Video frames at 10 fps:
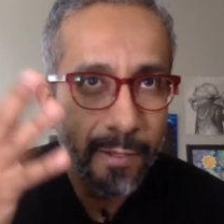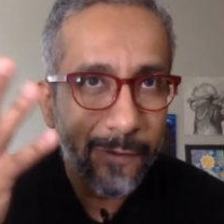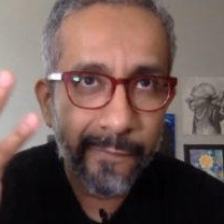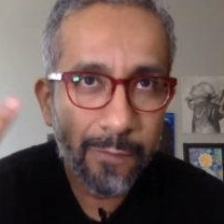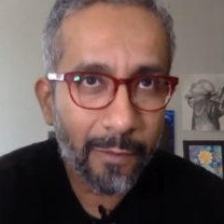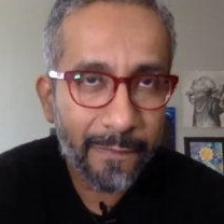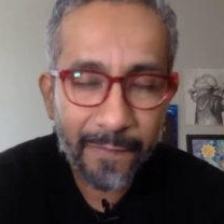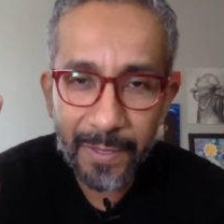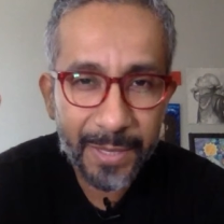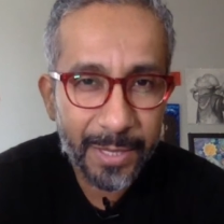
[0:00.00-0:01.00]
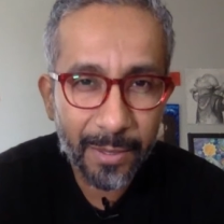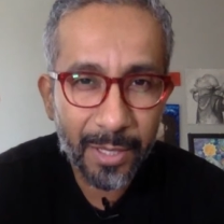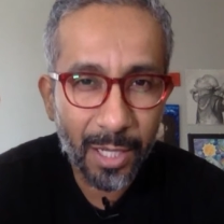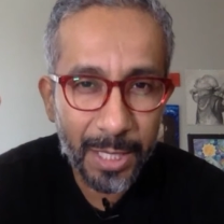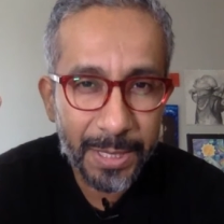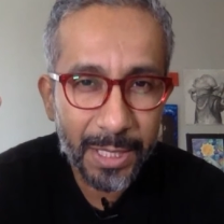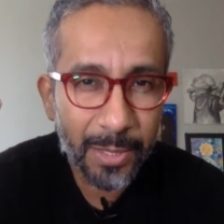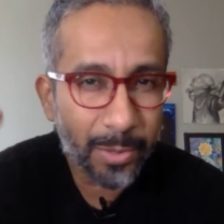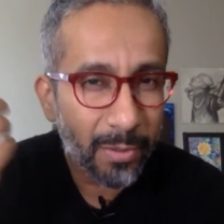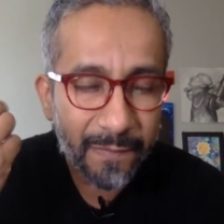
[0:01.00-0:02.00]
4/5 of the
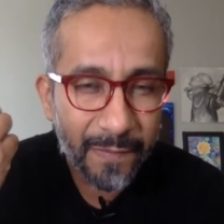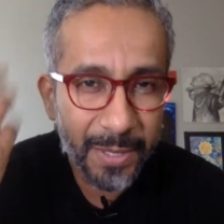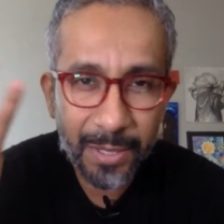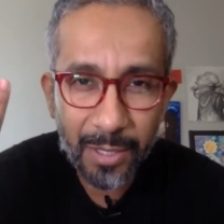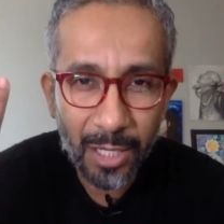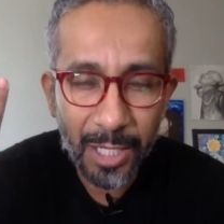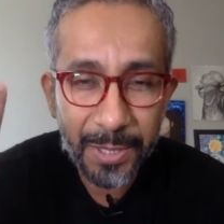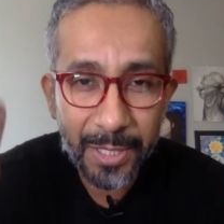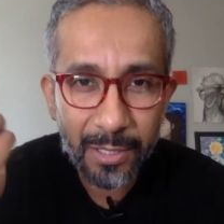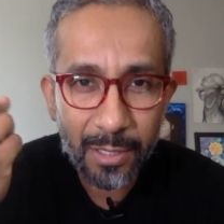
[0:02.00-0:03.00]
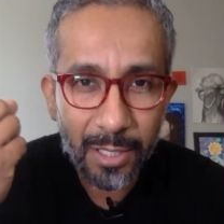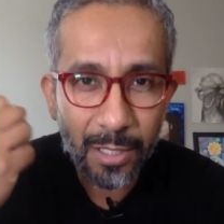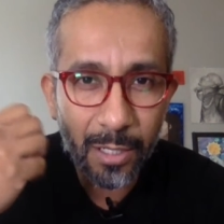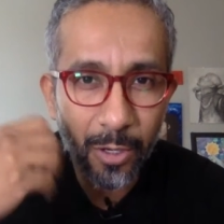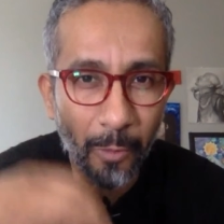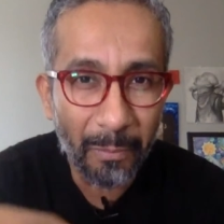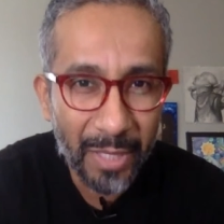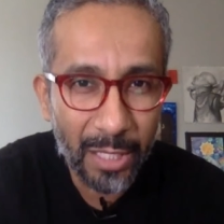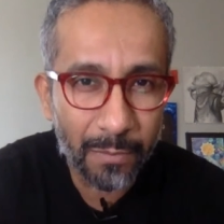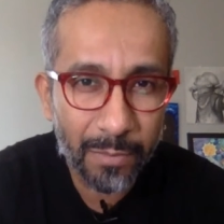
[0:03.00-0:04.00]
content, 3/5 of the content are
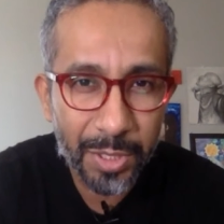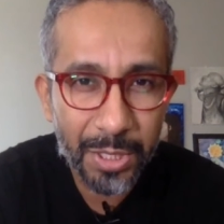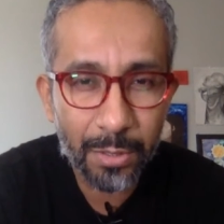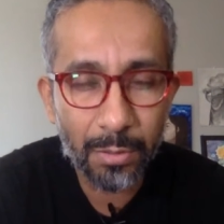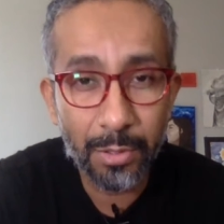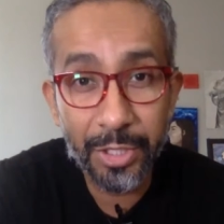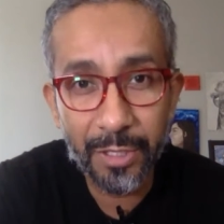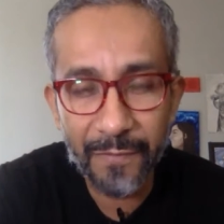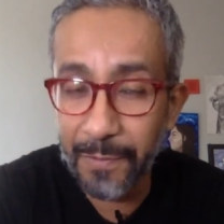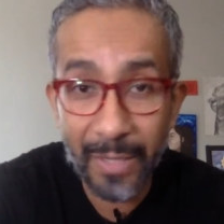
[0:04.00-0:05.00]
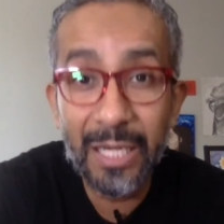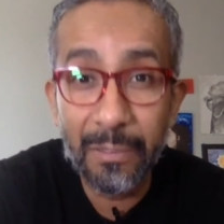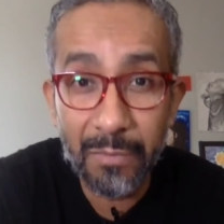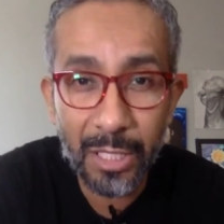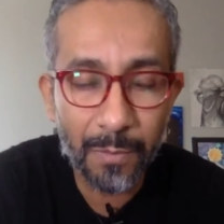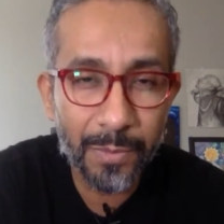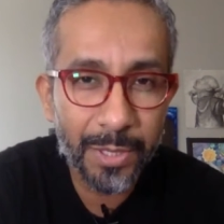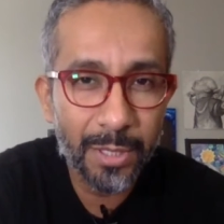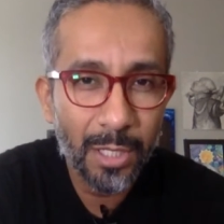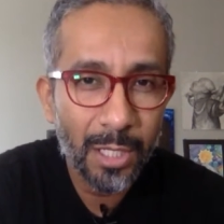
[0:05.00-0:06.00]
memes or GIFs, mainly
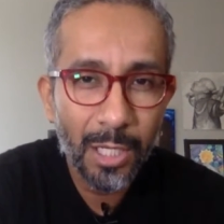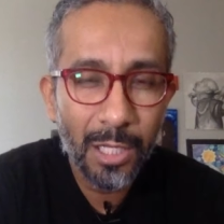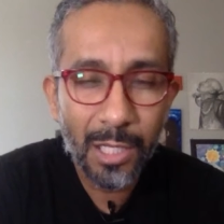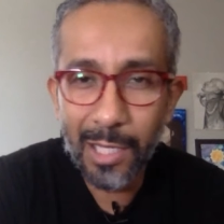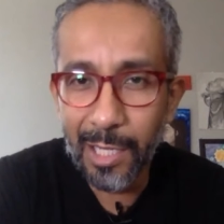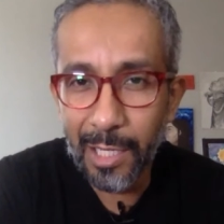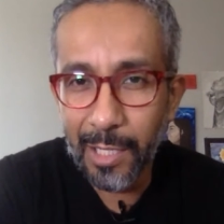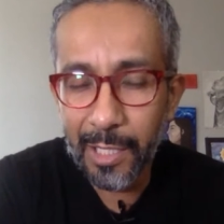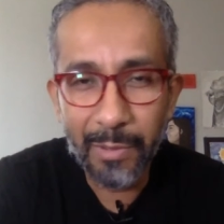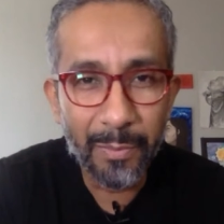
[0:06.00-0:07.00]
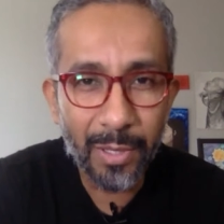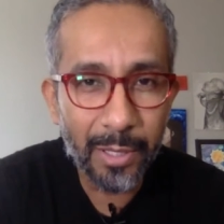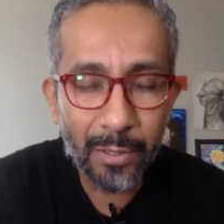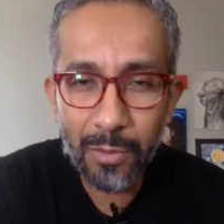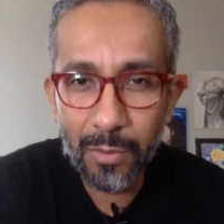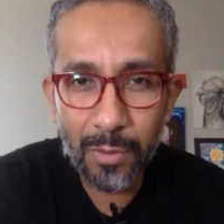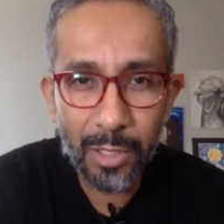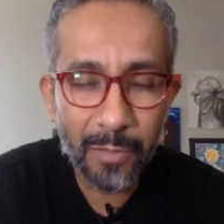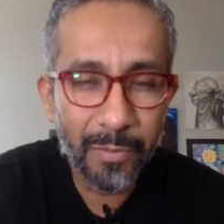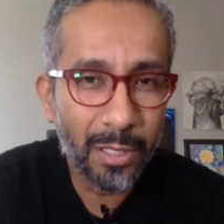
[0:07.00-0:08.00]
memes. It could be
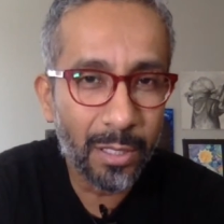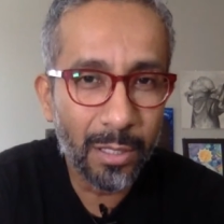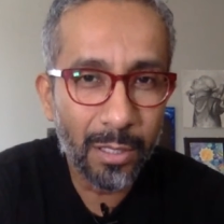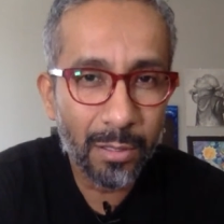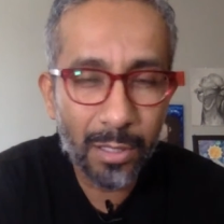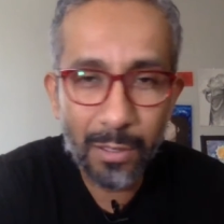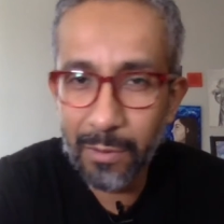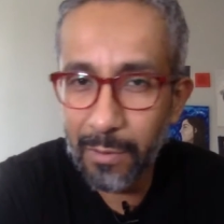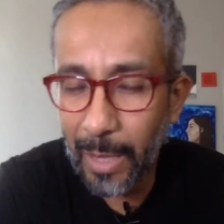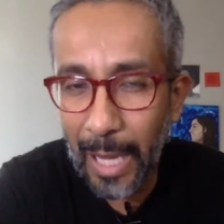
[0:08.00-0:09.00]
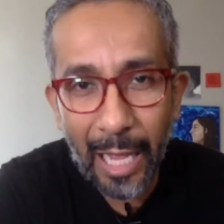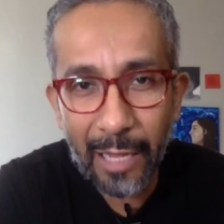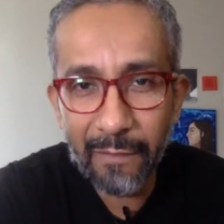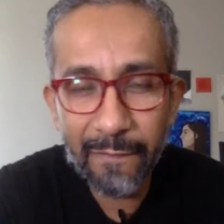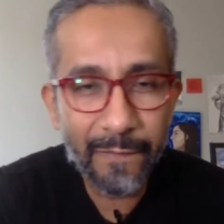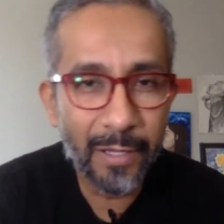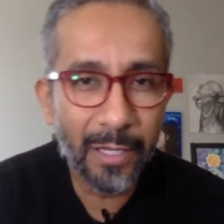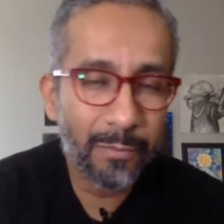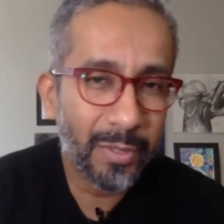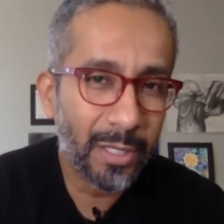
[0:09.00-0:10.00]
political, it could be live,
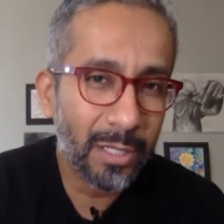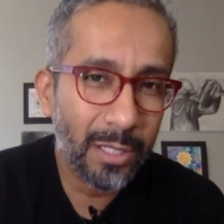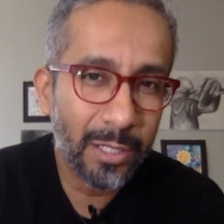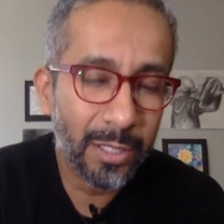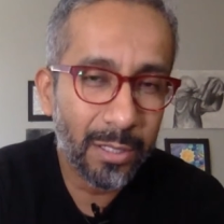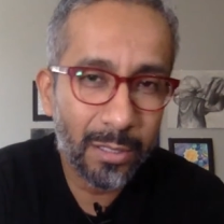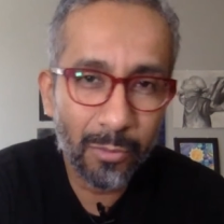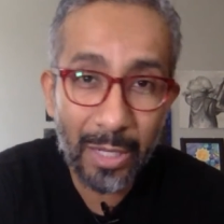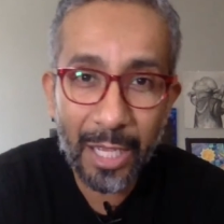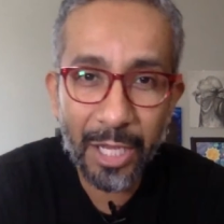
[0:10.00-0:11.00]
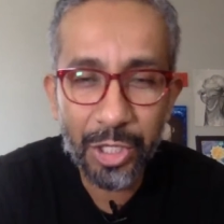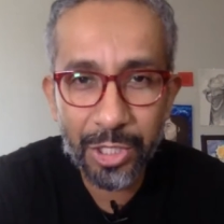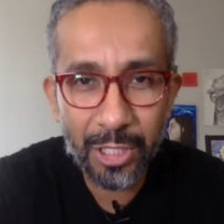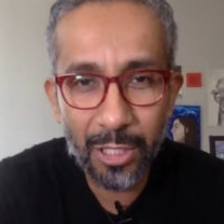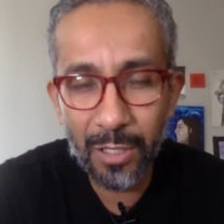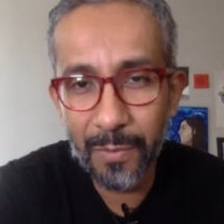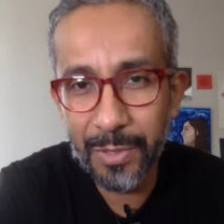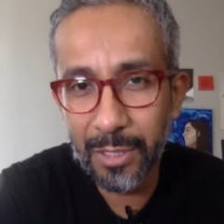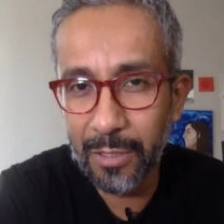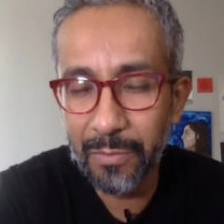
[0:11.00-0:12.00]
it could be
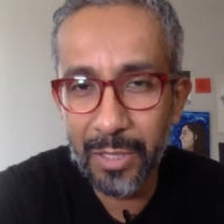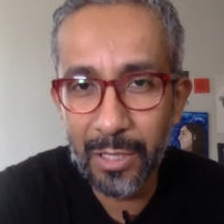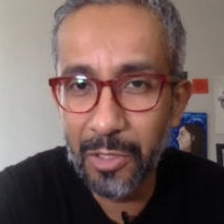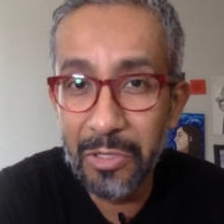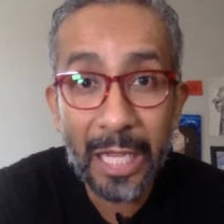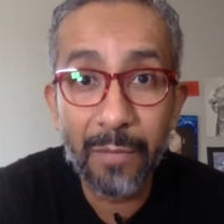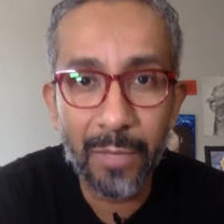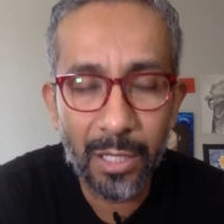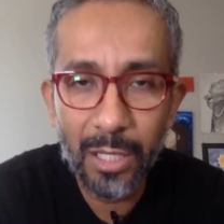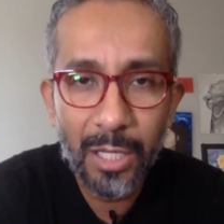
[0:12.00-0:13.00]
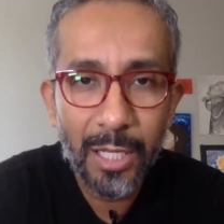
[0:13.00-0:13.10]
relationships, it could be, you name it.